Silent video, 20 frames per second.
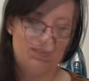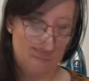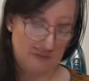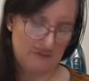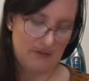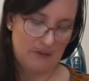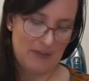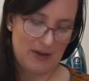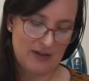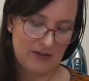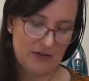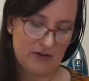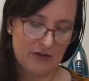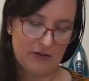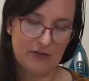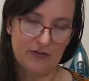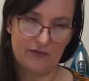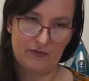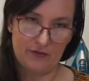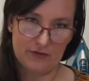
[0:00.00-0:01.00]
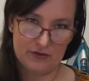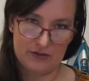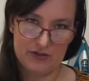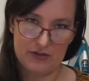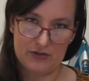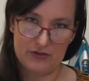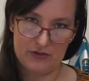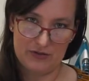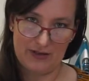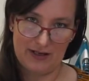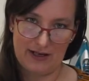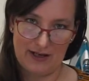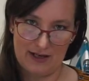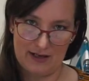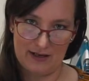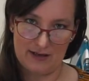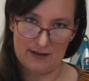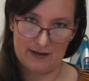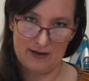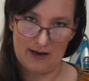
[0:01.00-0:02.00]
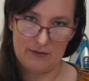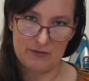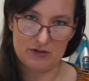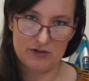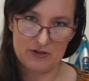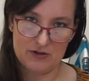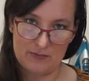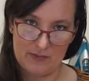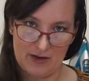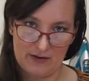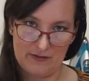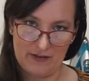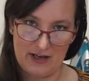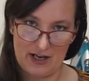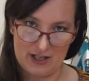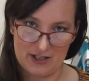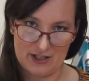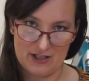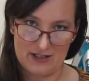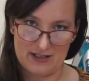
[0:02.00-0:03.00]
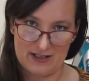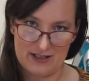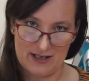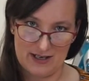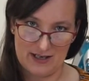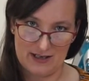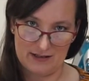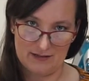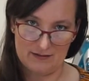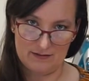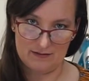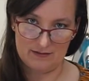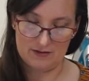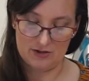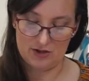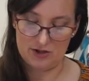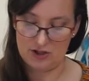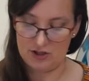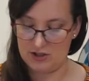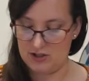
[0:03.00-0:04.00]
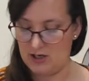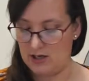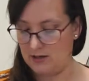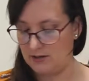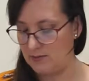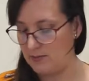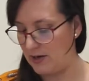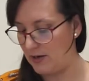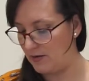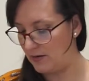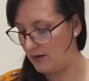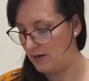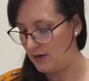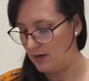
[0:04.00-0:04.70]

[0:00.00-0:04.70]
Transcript: If I make the full suit again, I would do the modifications that I just talked about.